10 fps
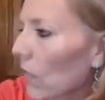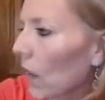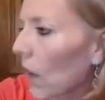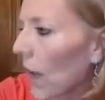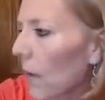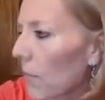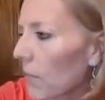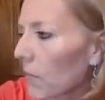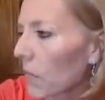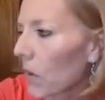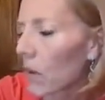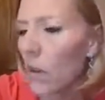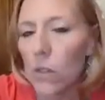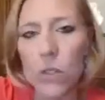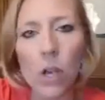Okay.
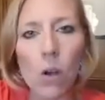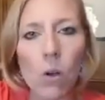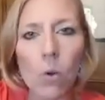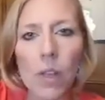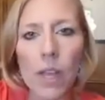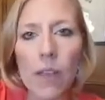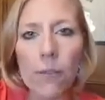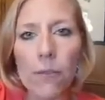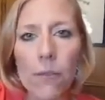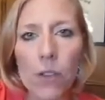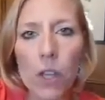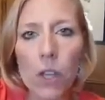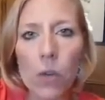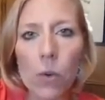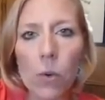So if
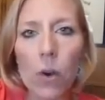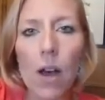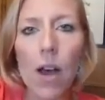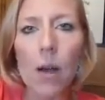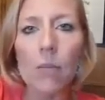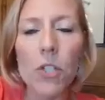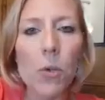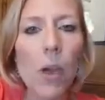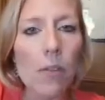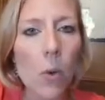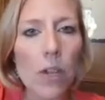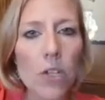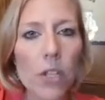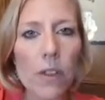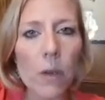you do have a
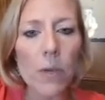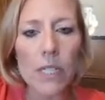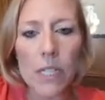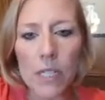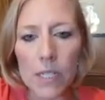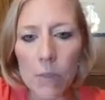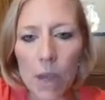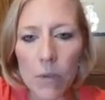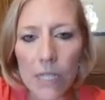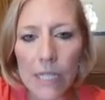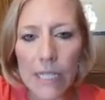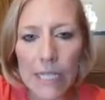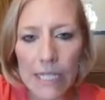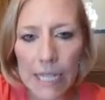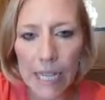question that we somehow didn't
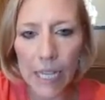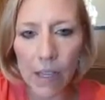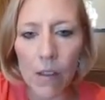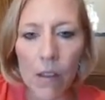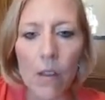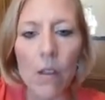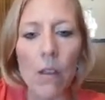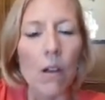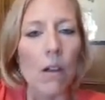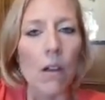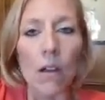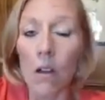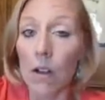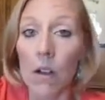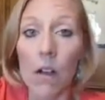see,
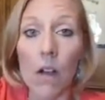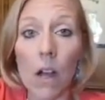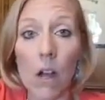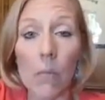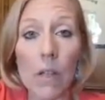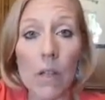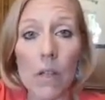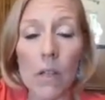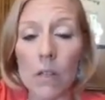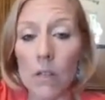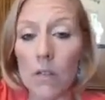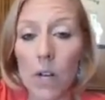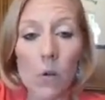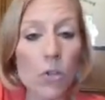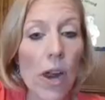
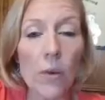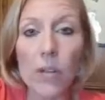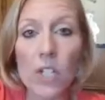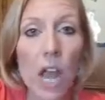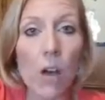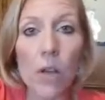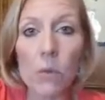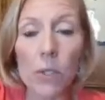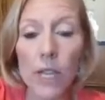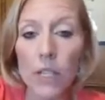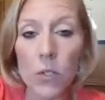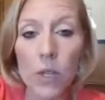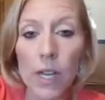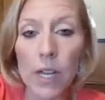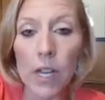try to reach out and we'll answer it.